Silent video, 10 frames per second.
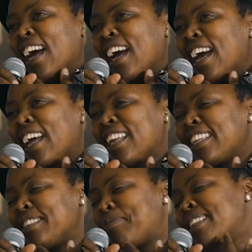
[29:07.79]
and
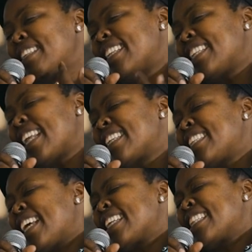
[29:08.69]
this person is like
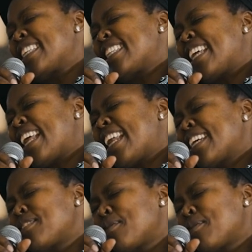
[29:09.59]
saying things that are like so